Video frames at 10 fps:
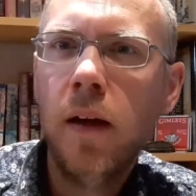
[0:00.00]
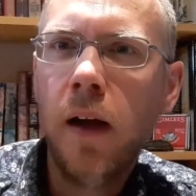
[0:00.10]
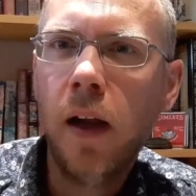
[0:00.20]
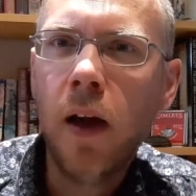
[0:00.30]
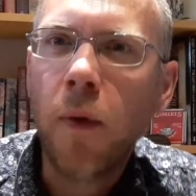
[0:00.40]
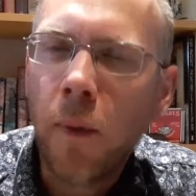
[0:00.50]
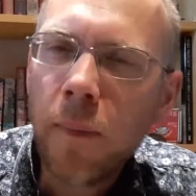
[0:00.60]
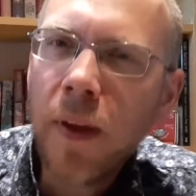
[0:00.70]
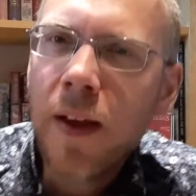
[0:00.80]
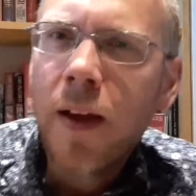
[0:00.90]
Hello.
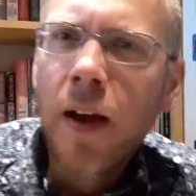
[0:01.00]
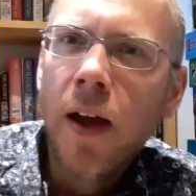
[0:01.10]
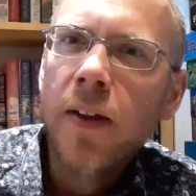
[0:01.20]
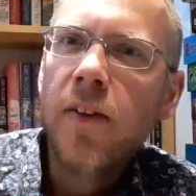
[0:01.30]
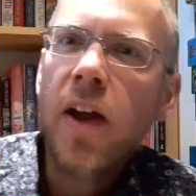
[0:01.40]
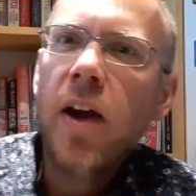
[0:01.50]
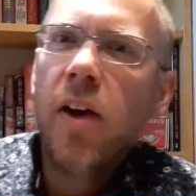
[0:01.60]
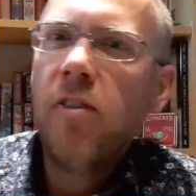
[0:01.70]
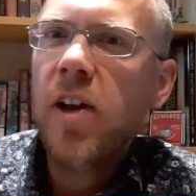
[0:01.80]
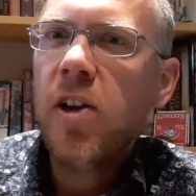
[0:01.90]
Today I'm going
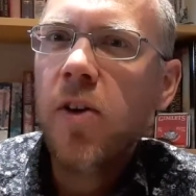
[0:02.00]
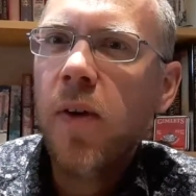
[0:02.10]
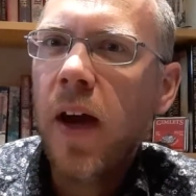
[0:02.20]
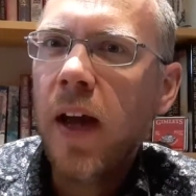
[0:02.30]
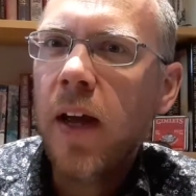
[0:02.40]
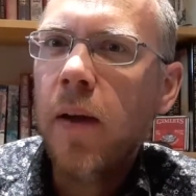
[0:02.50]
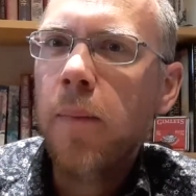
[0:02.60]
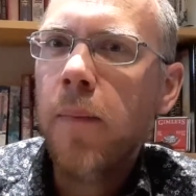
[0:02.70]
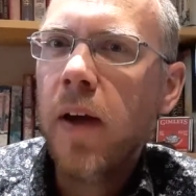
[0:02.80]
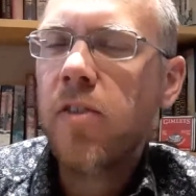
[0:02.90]
to read you an
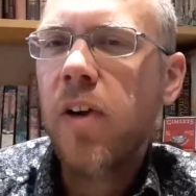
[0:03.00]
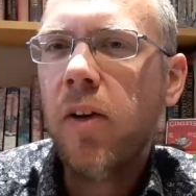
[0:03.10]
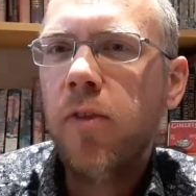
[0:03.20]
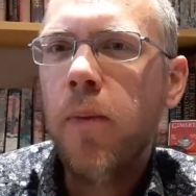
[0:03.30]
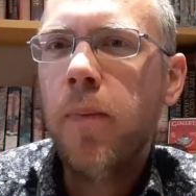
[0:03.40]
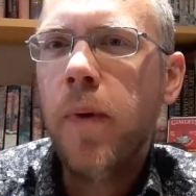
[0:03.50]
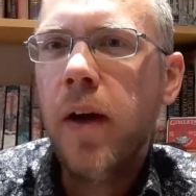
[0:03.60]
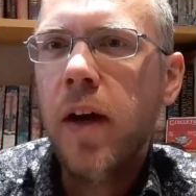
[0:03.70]
extract from